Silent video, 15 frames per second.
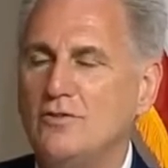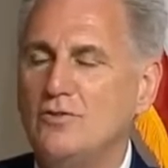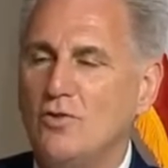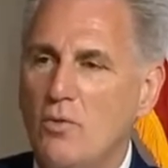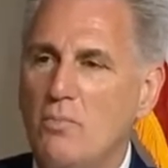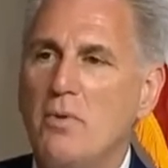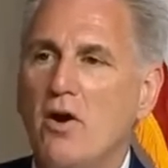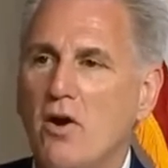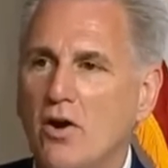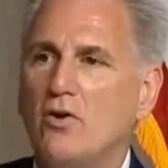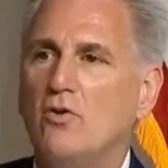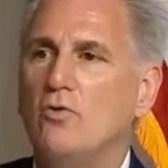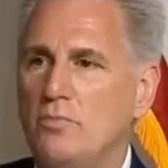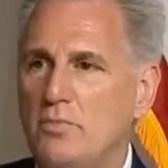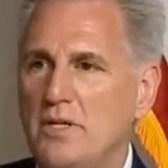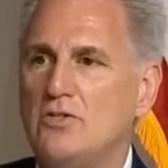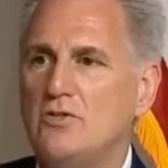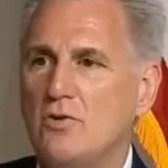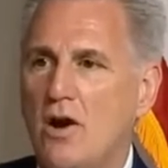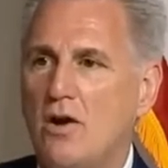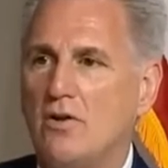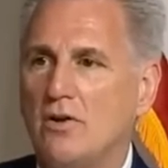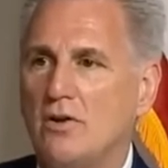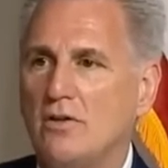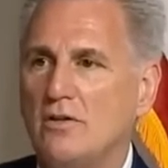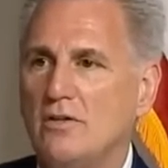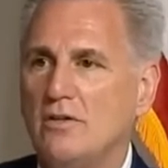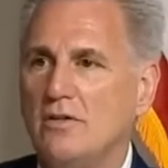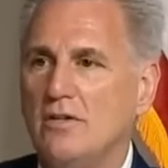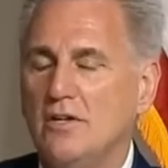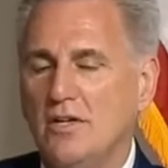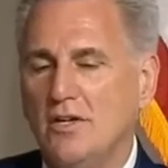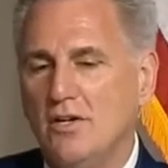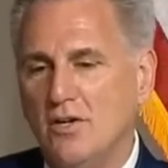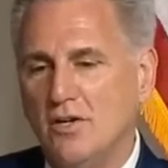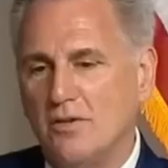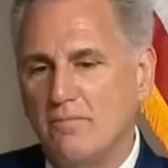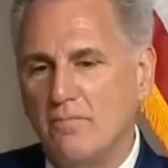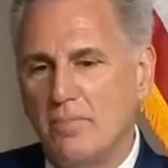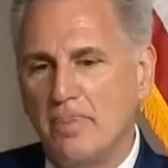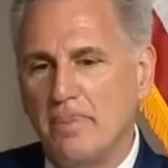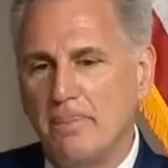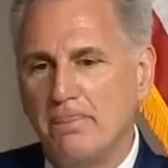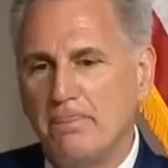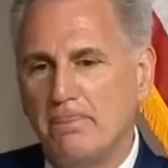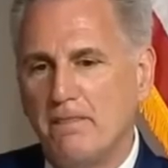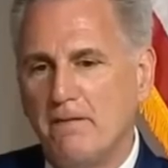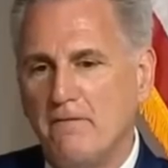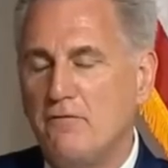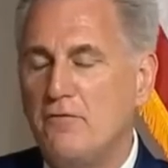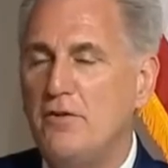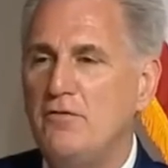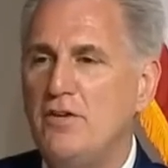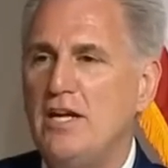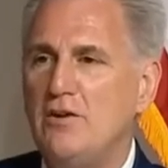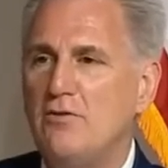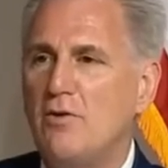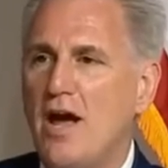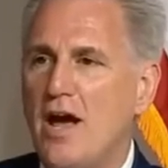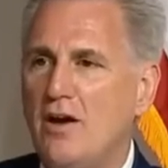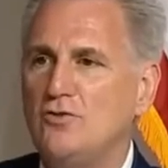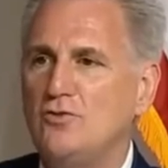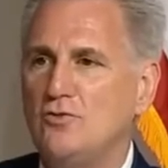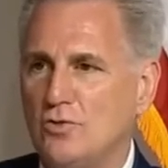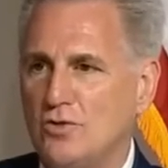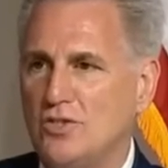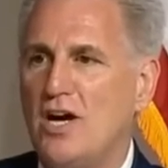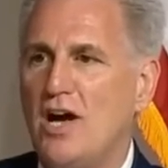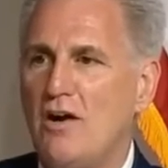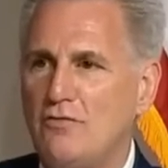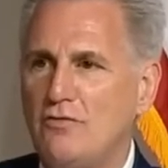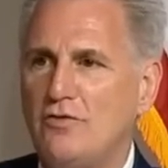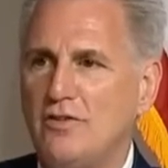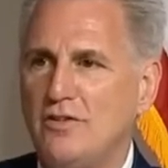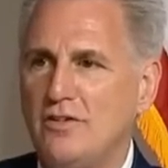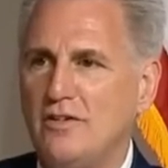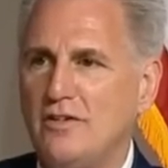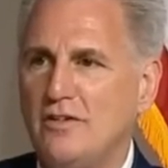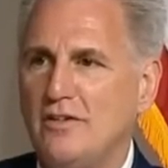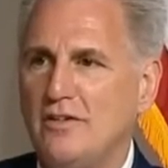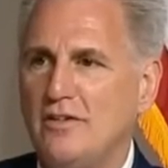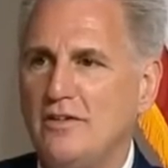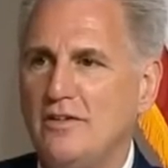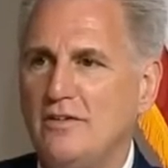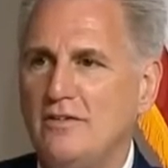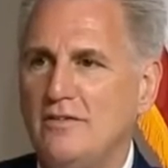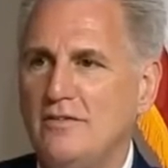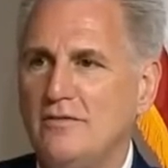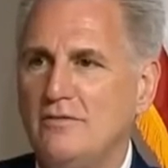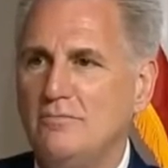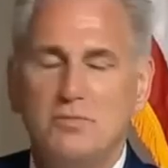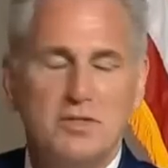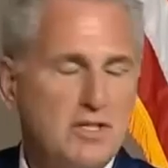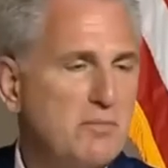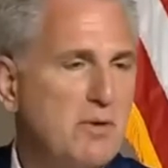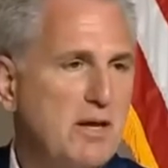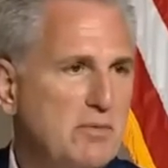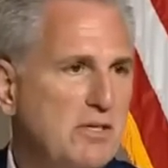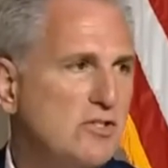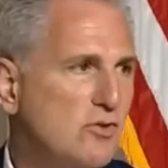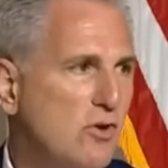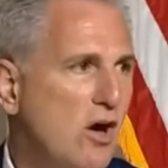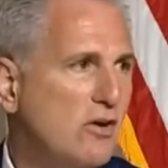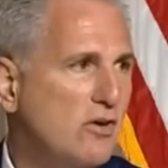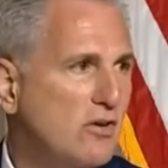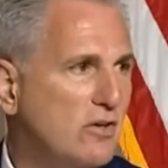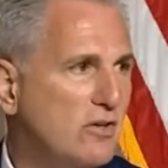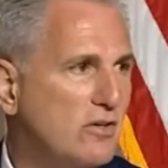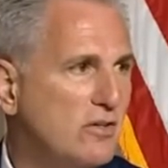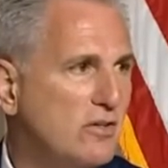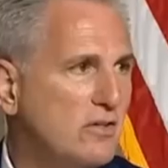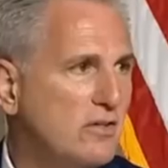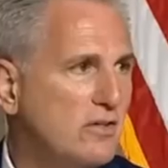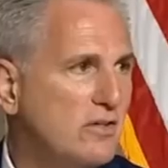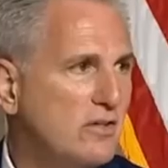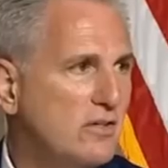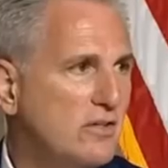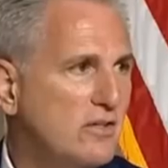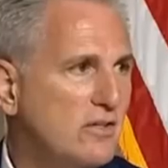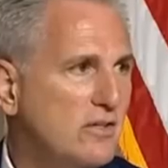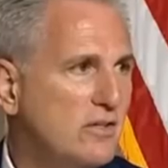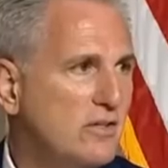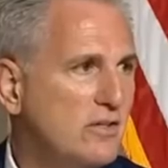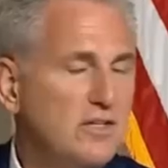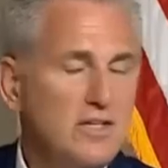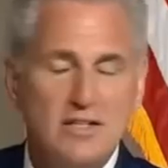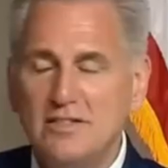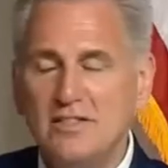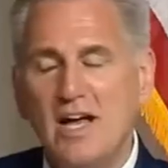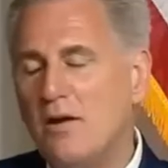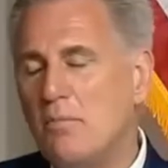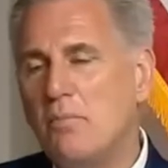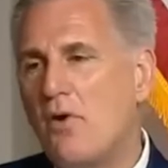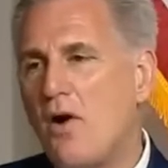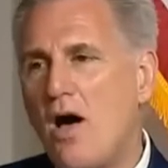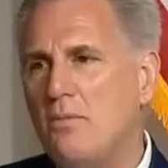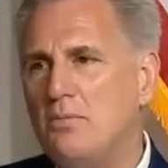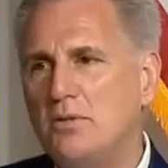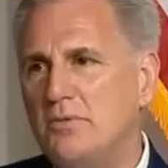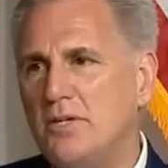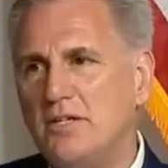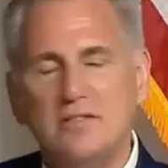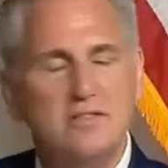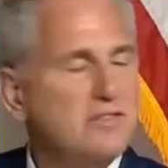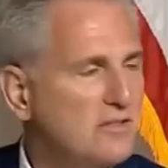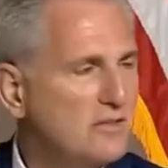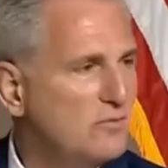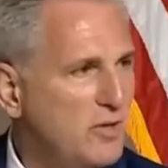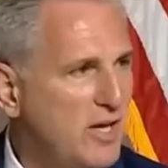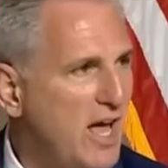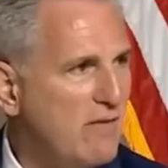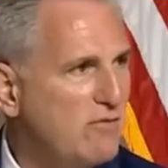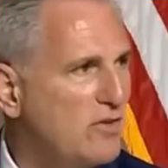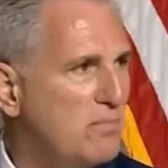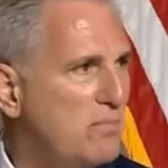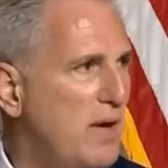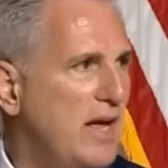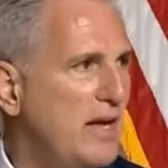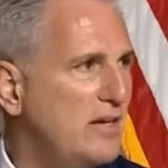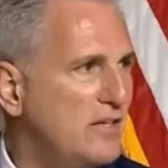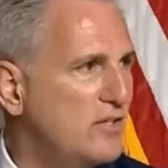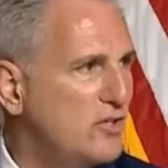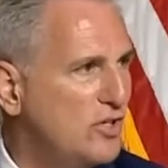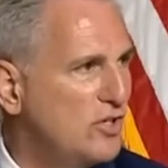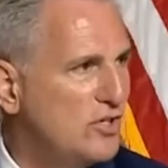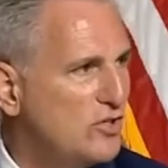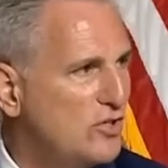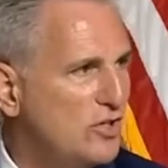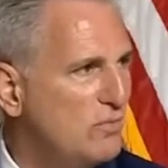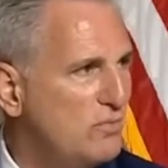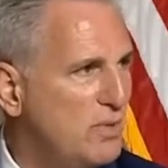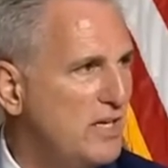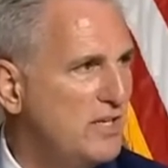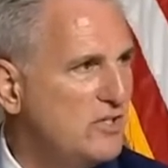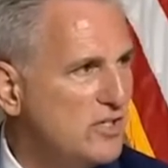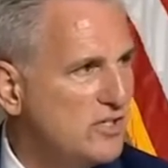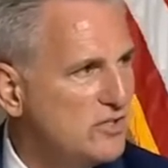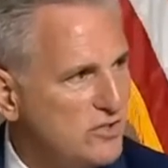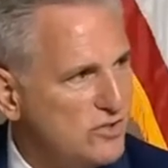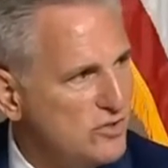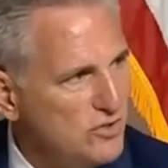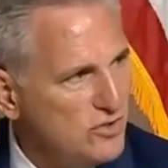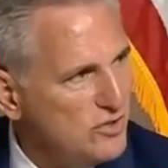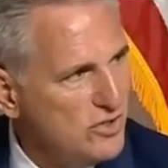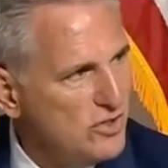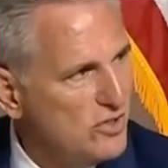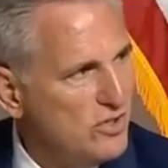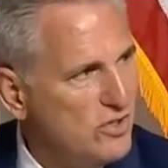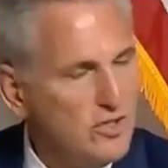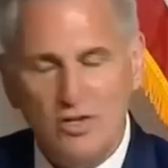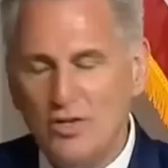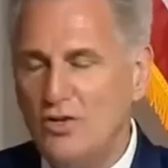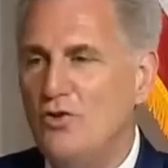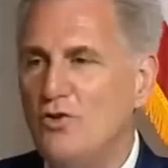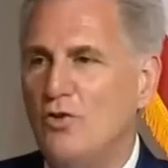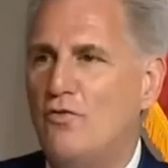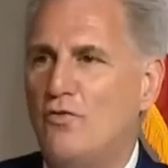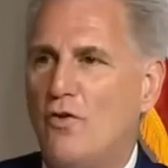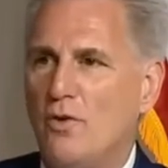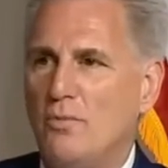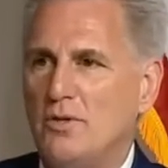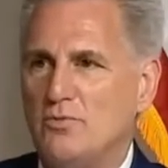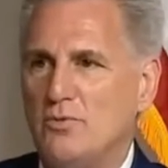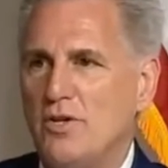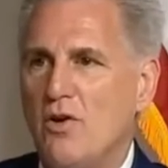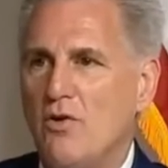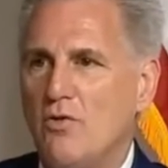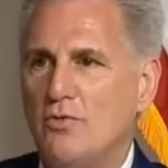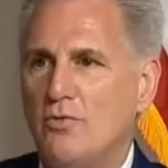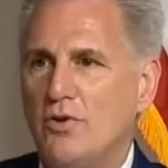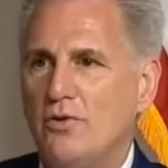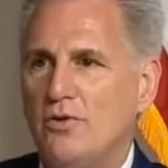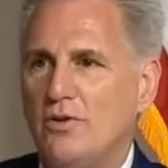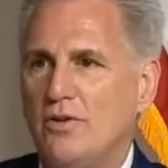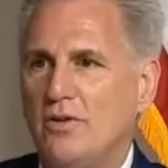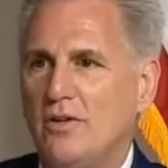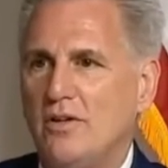so America would be stronger. Look, 15 rounds were tough, but they made me stronger. That's not a problem that we have debate. It shouldn't be just uniform as we go through.